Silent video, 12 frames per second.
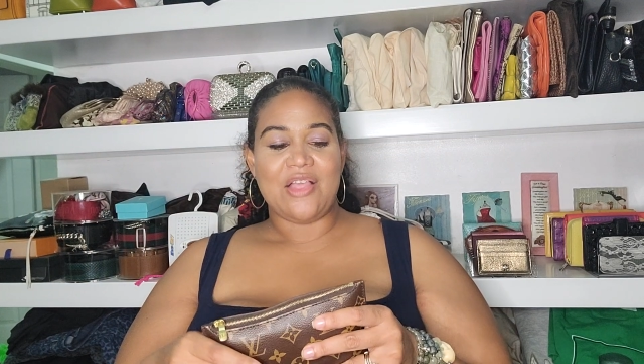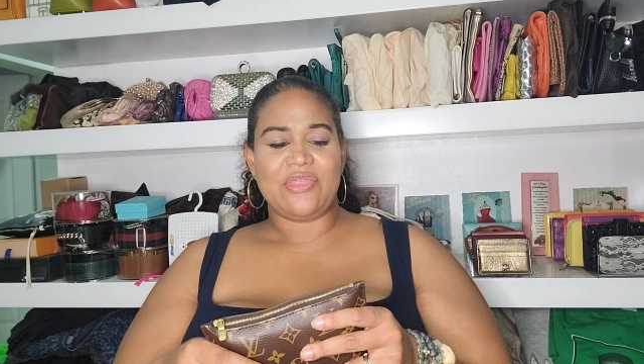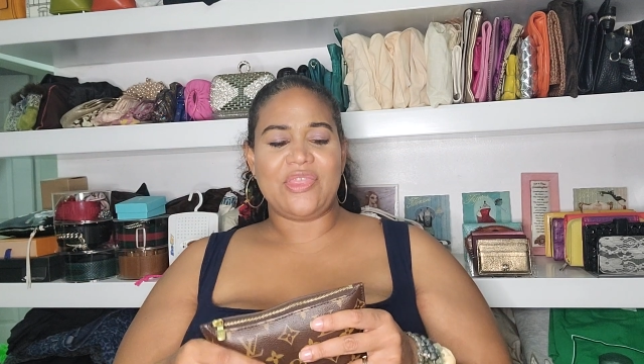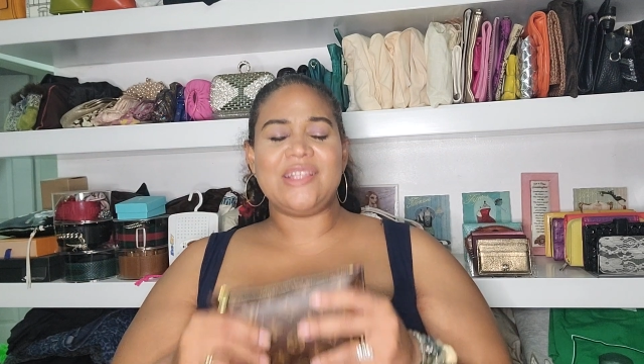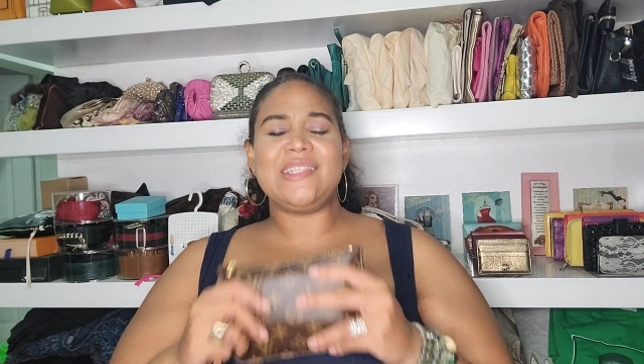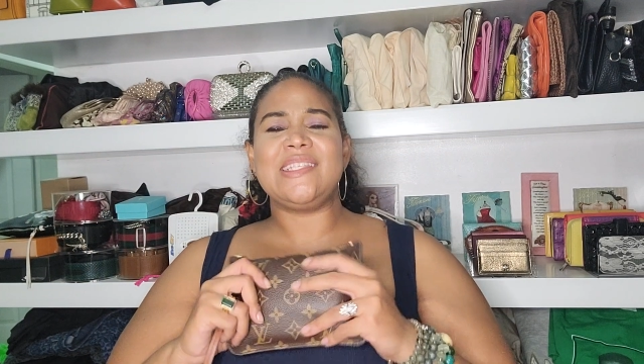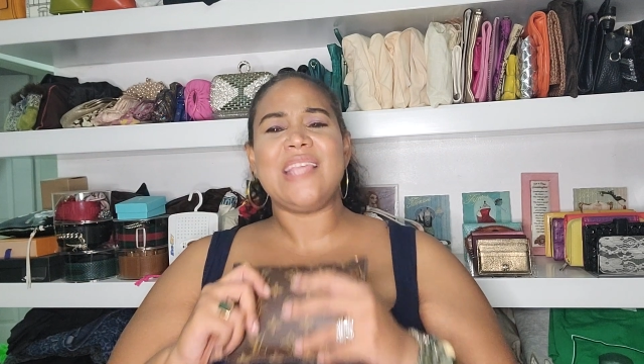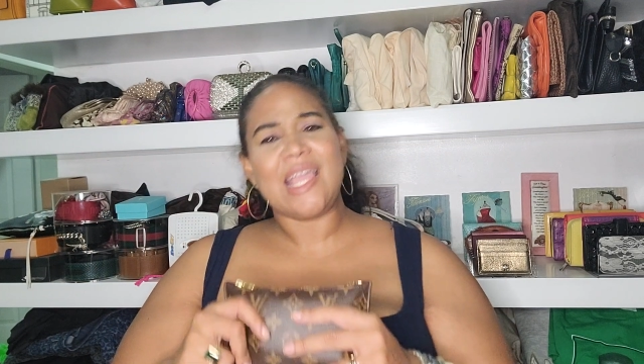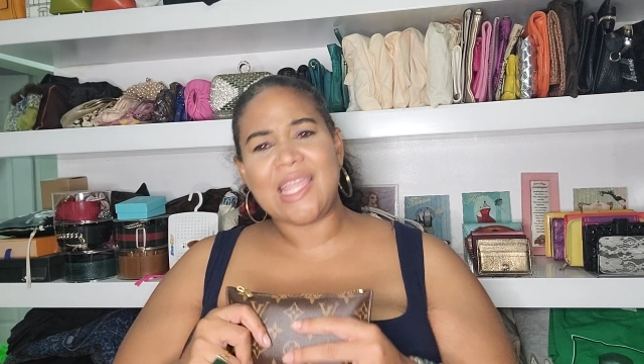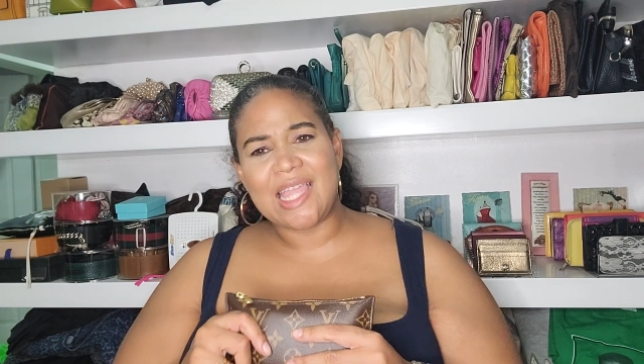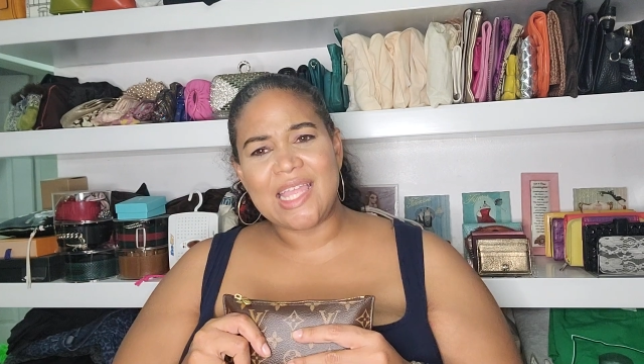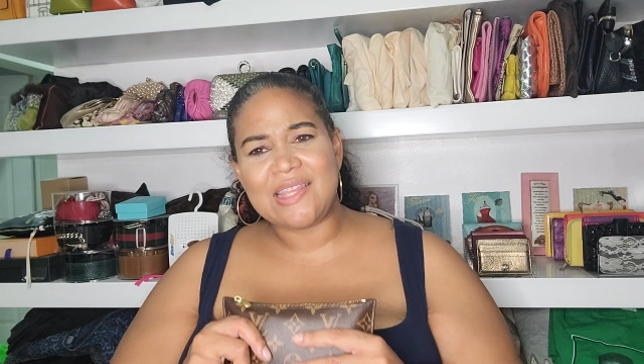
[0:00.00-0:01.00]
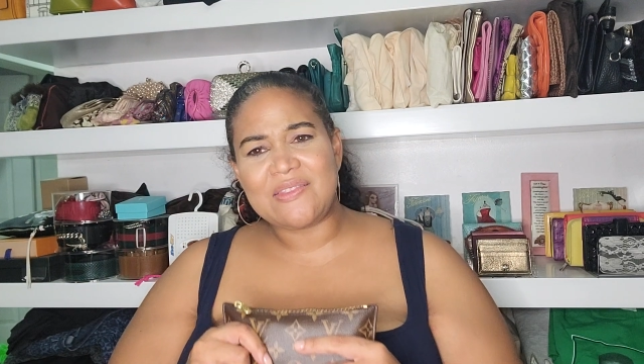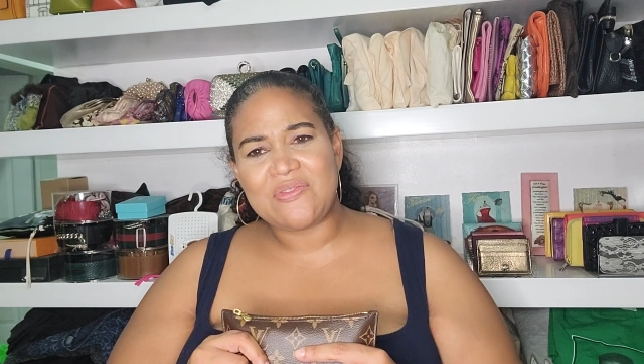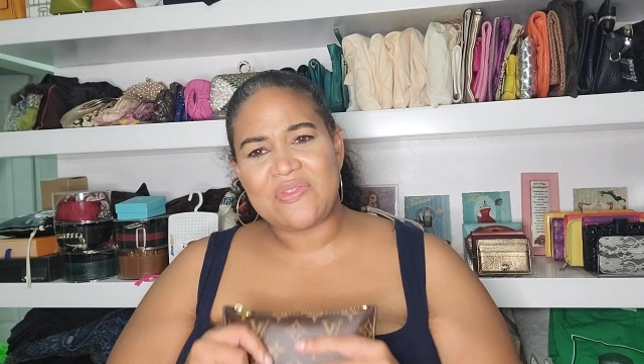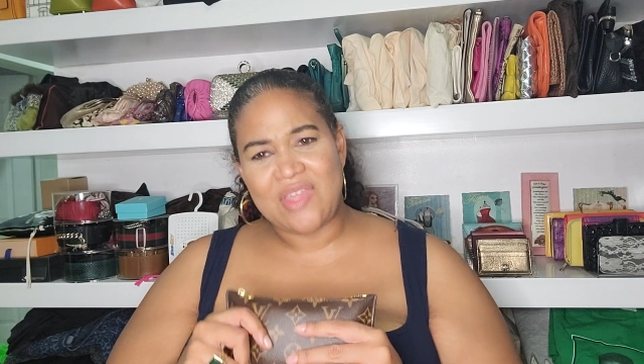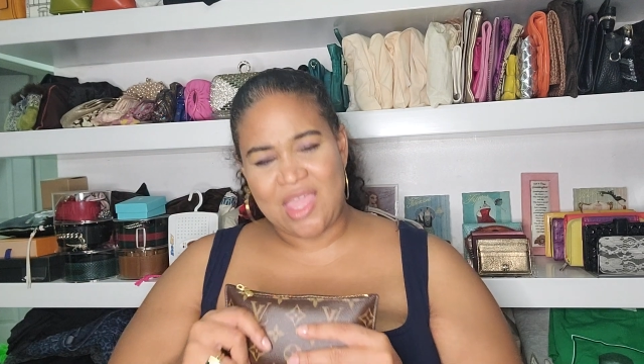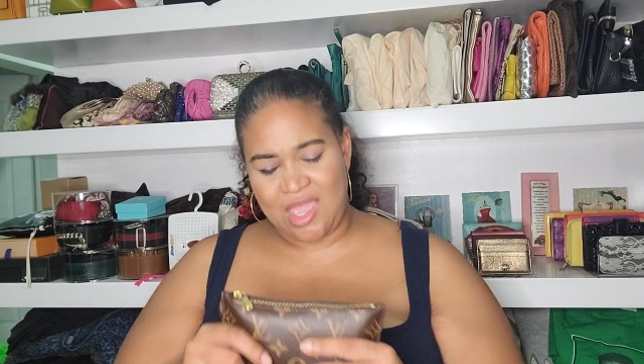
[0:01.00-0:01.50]
The second
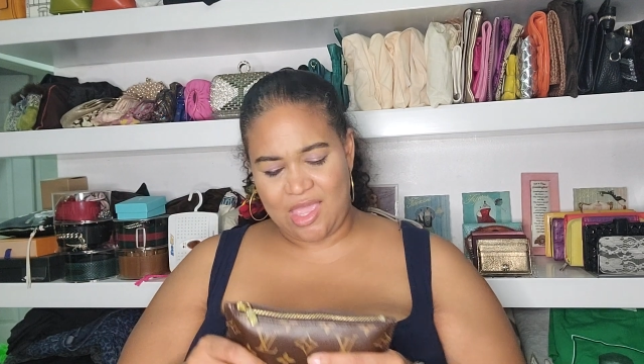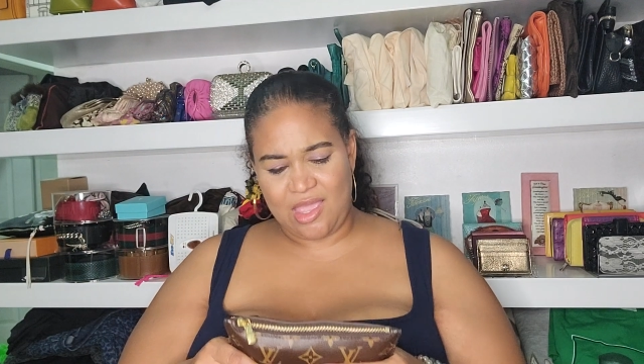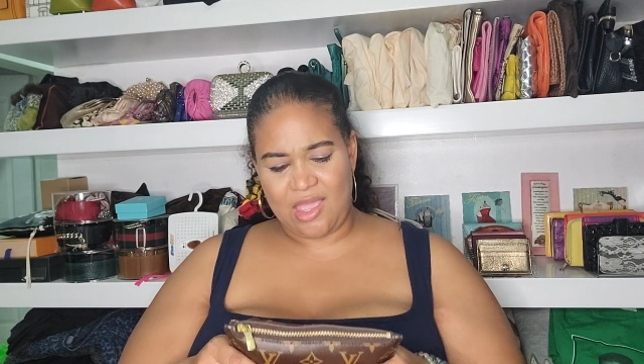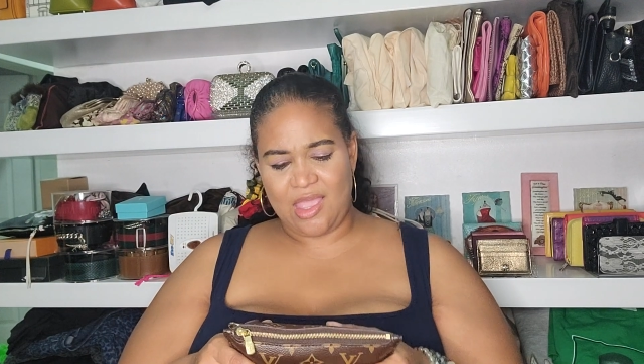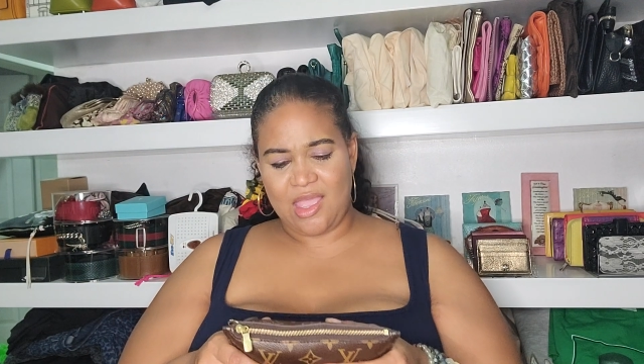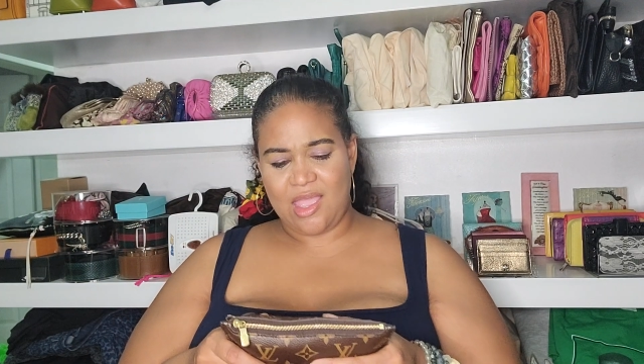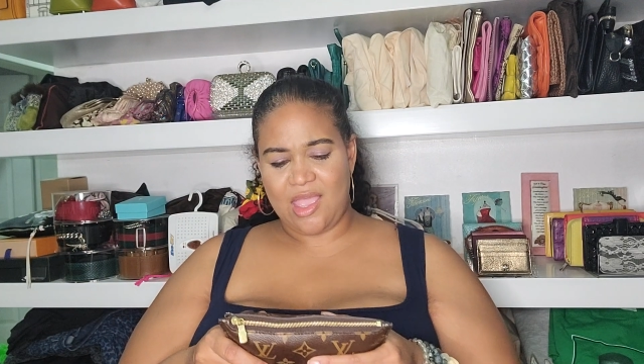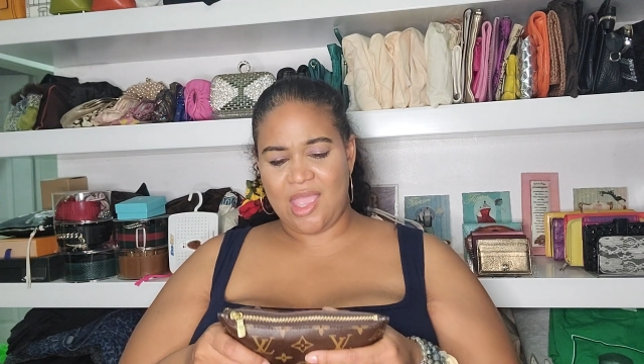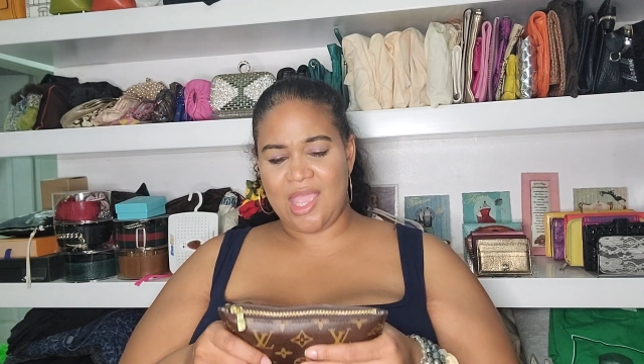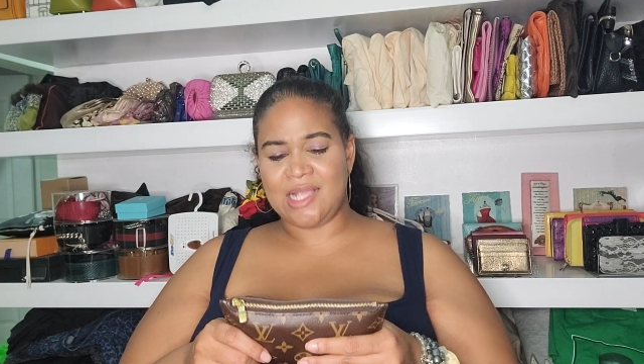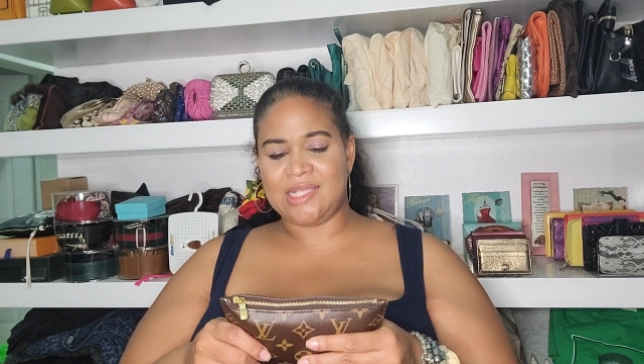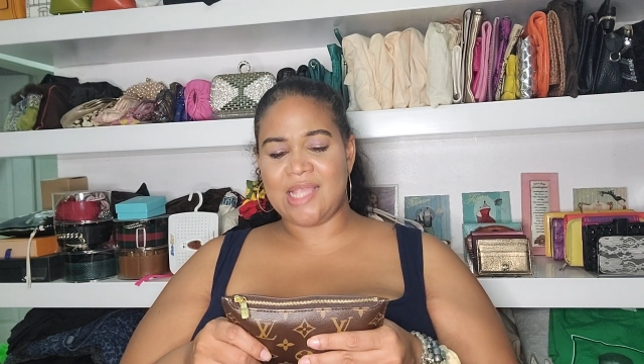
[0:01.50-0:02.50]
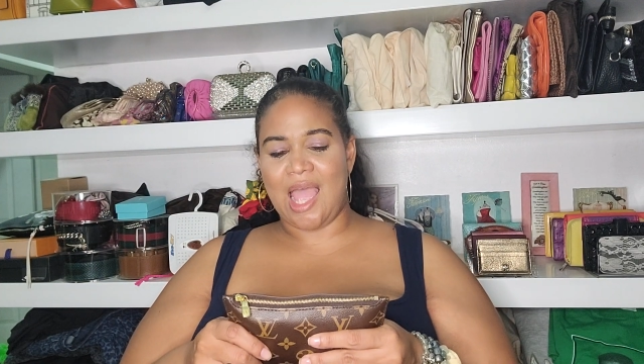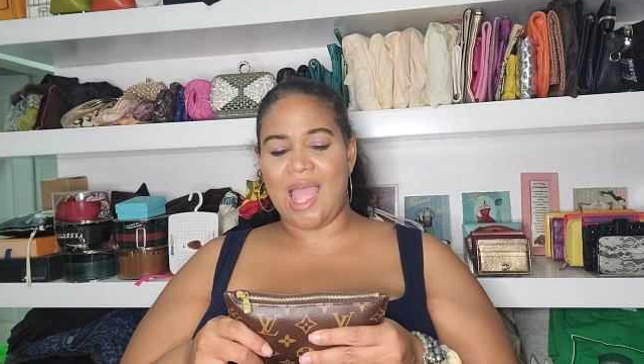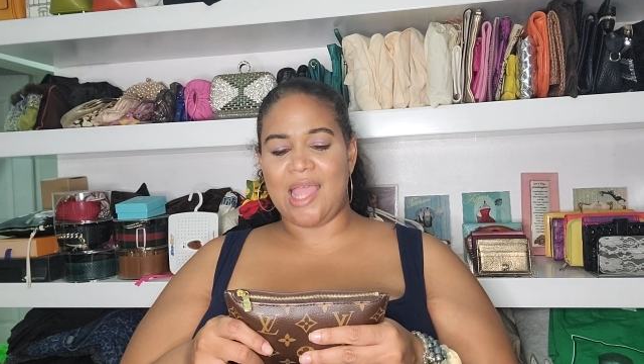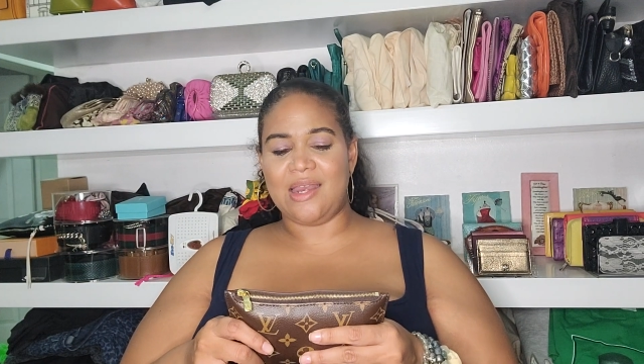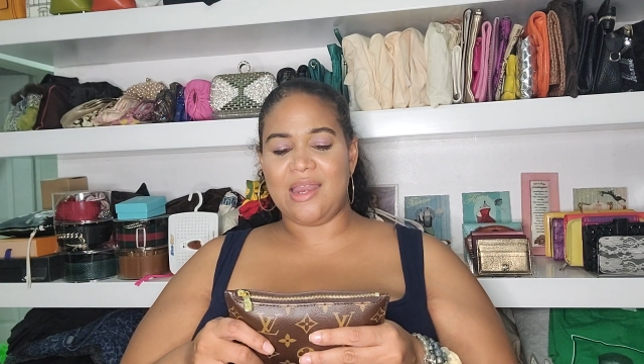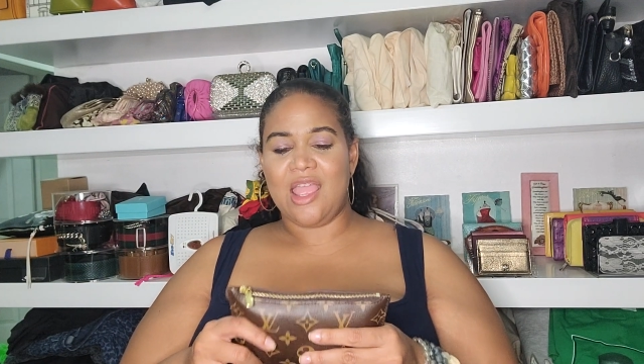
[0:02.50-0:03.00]
thing is
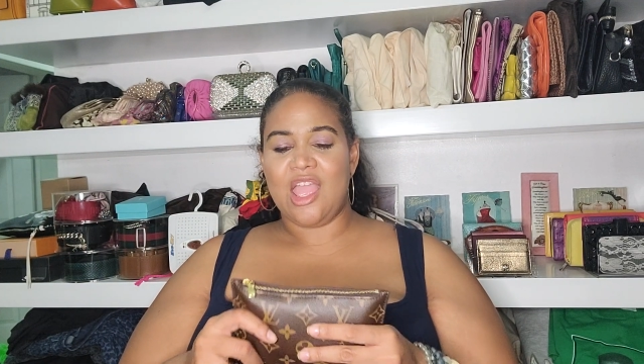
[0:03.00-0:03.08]
that